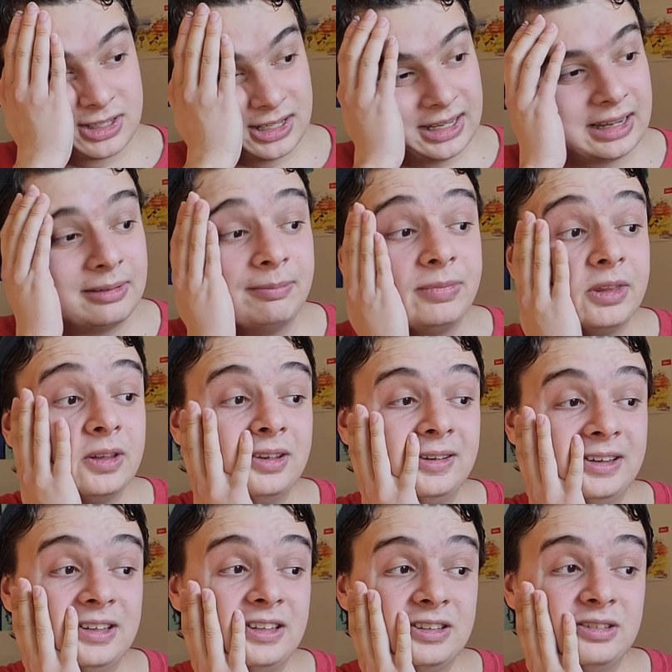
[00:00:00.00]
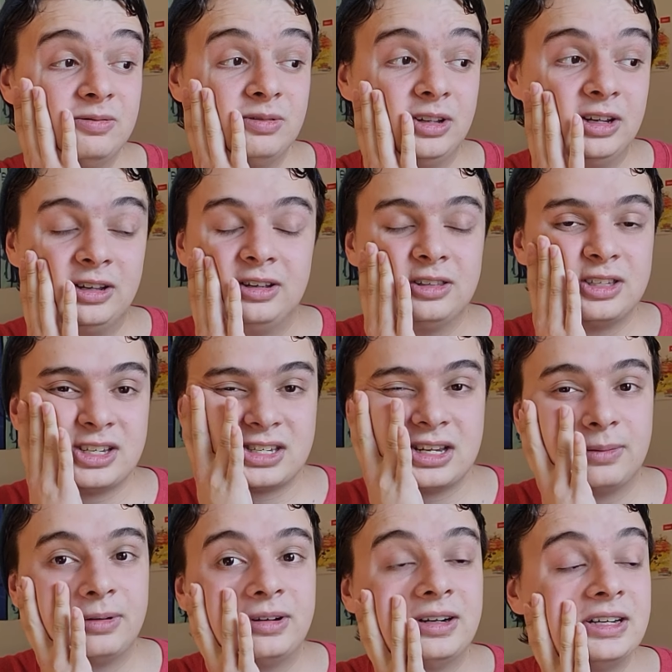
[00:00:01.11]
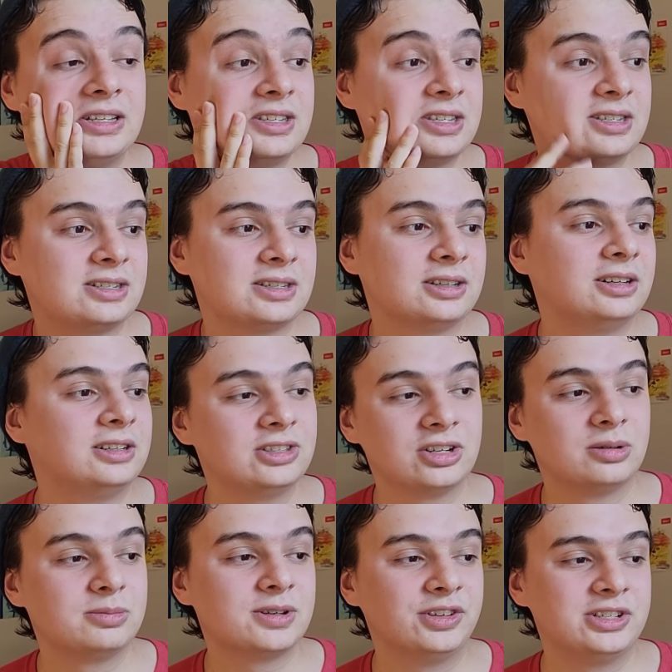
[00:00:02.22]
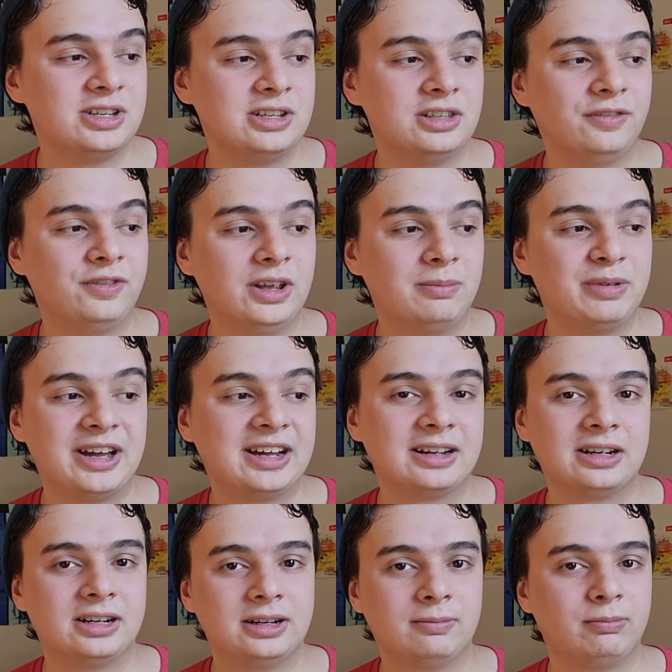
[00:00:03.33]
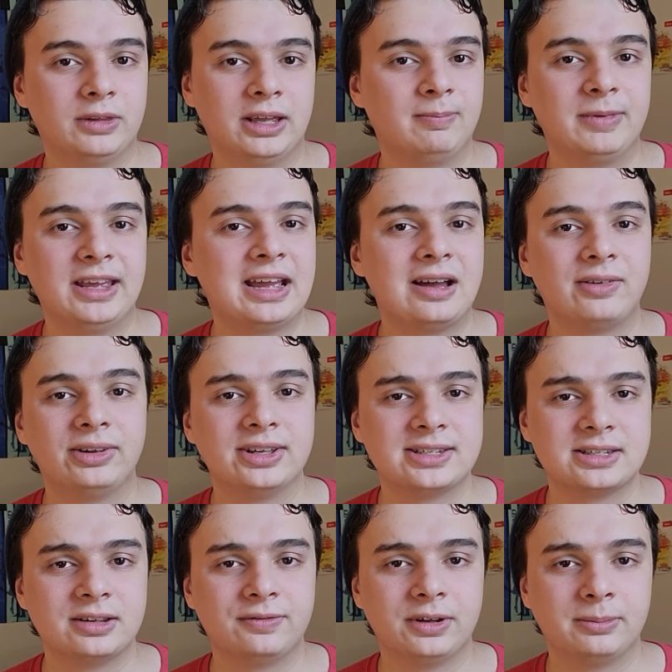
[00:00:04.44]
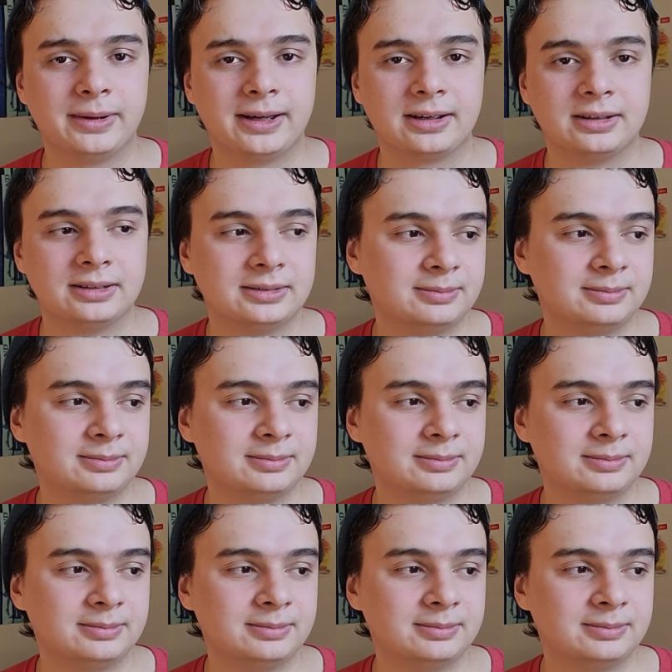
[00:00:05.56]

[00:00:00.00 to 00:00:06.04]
So yeah, in to summarize, in terms of listening to feedback, they, they haven't listened to feedback.